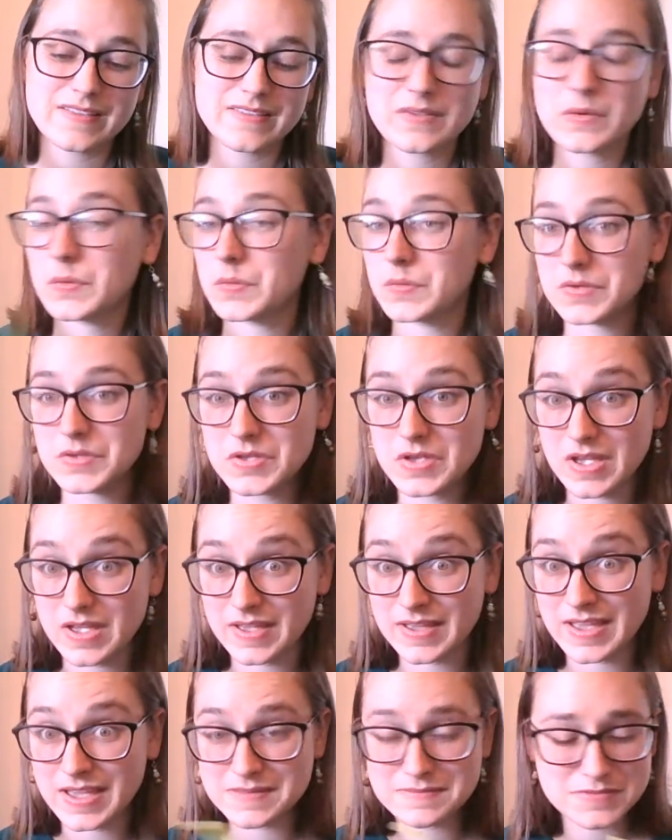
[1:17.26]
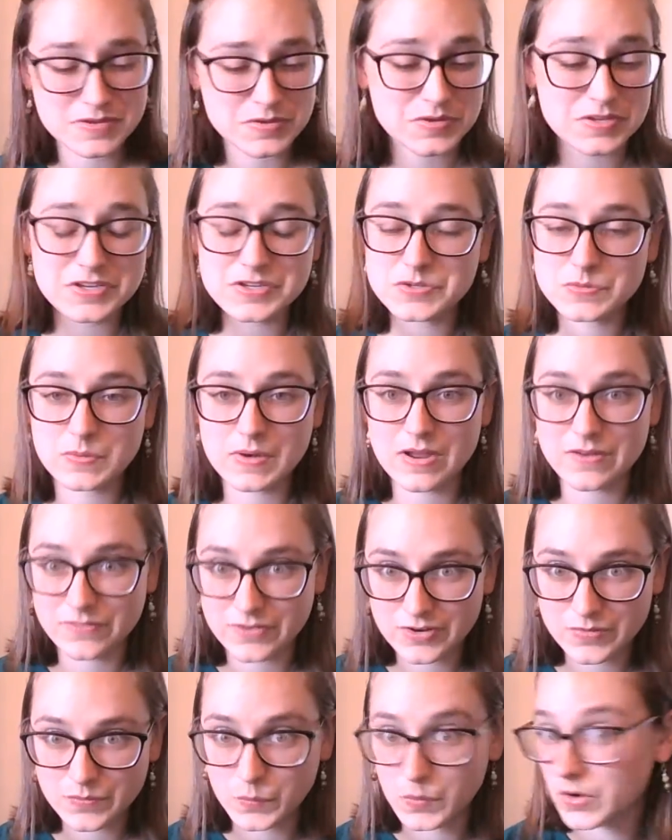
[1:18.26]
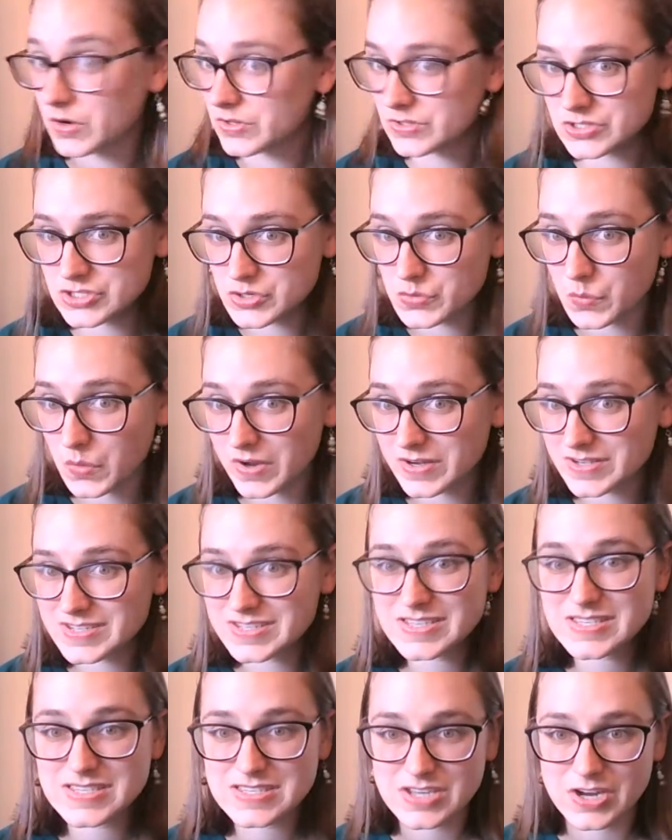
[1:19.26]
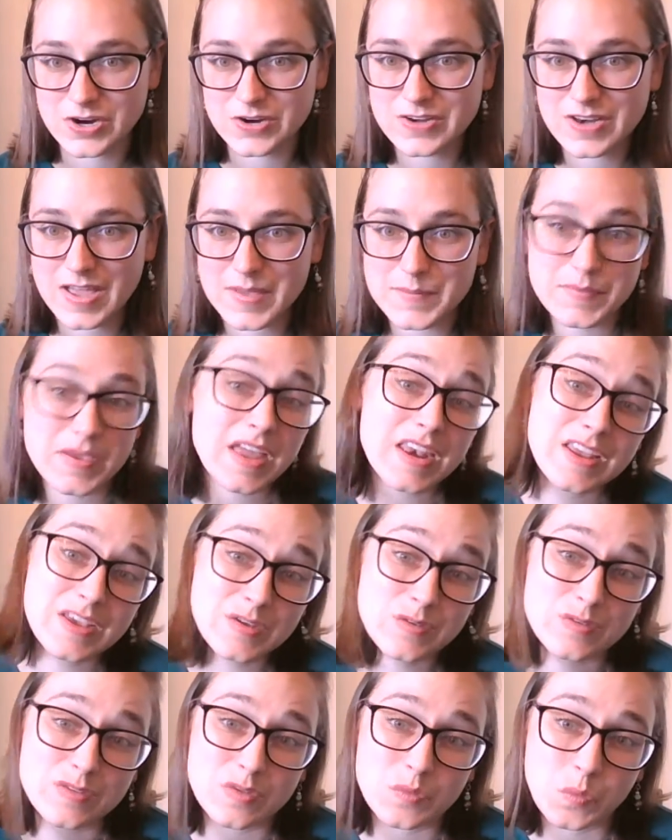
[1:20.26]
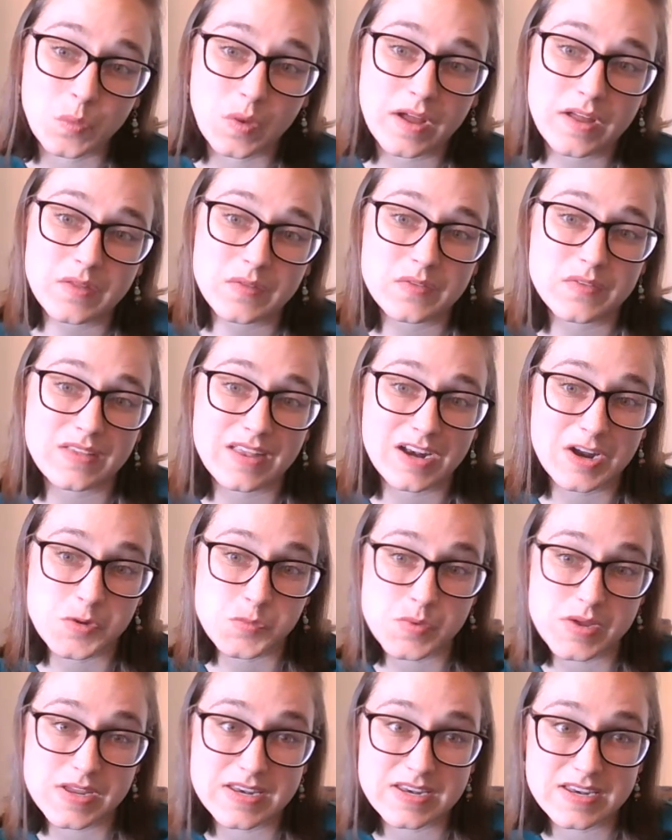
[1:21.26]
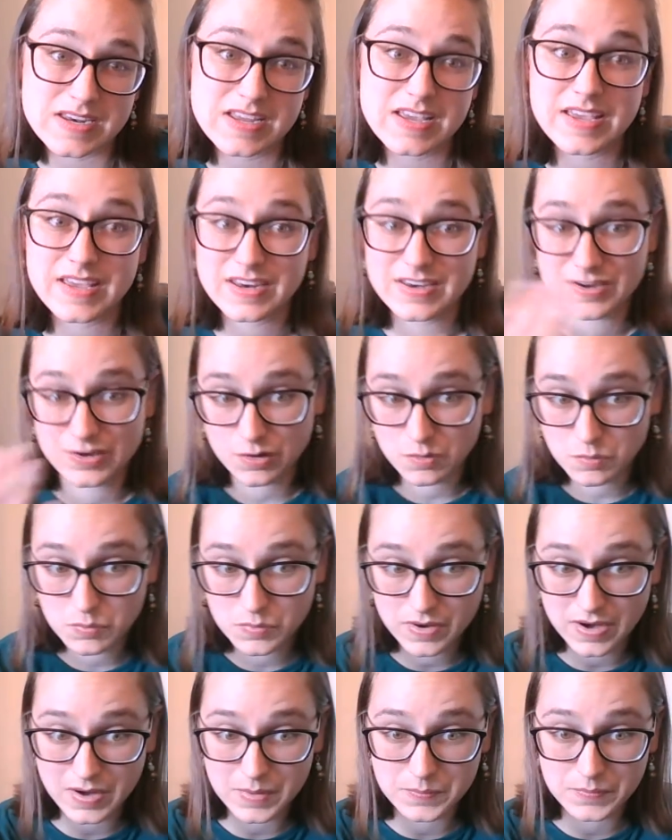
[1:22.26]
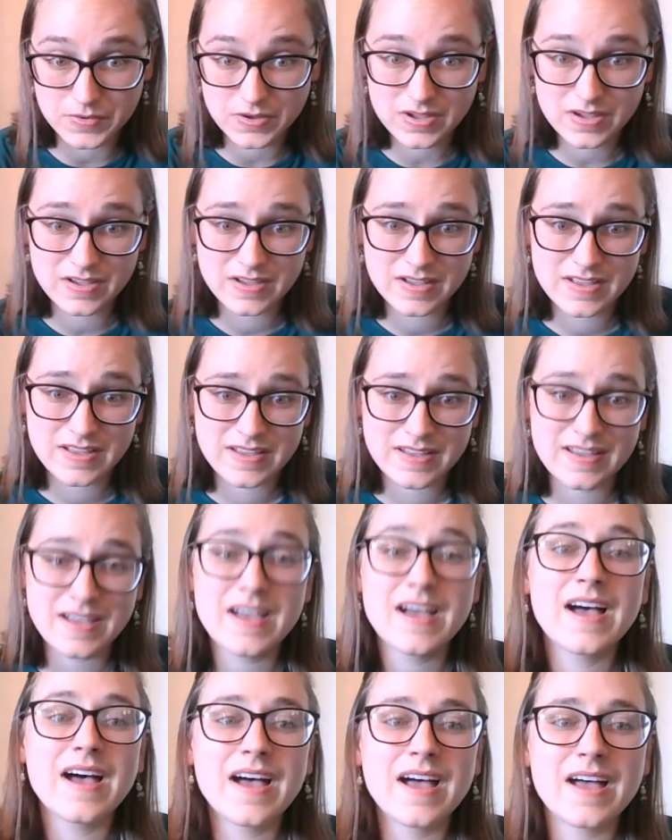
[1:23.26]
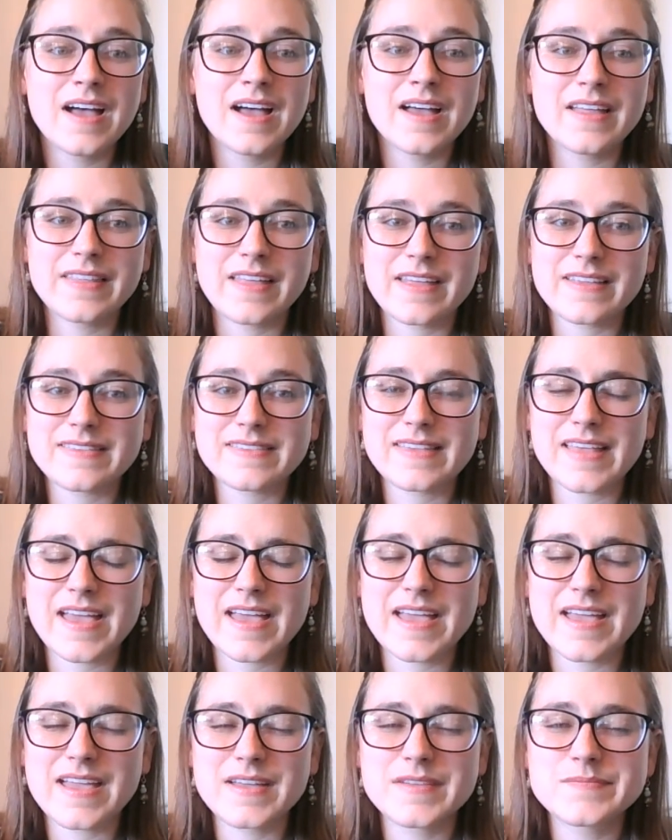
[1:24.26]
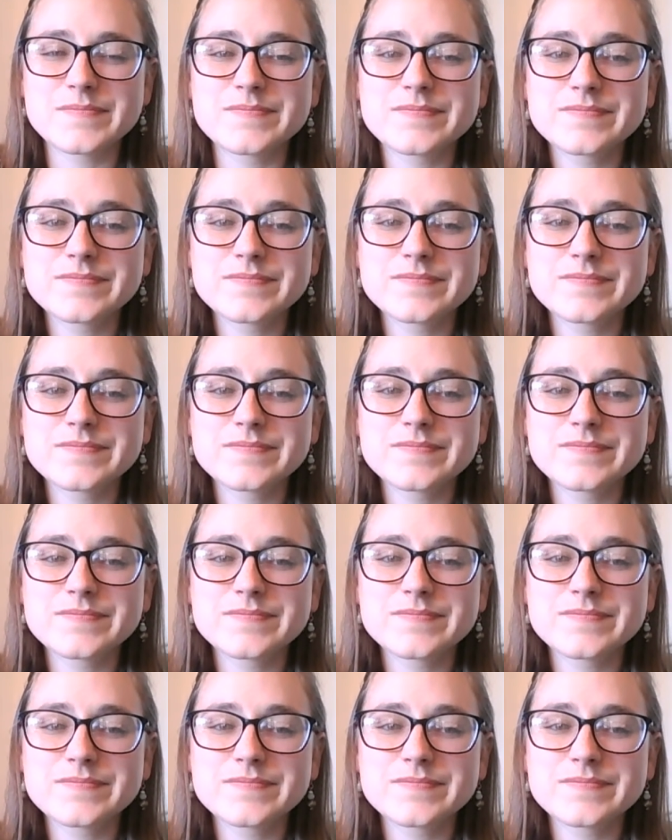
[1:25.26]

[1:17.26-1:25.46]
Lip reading: So again, you can use whatever words you want to start. I'm going to use the ones that are written in your prayer book that say,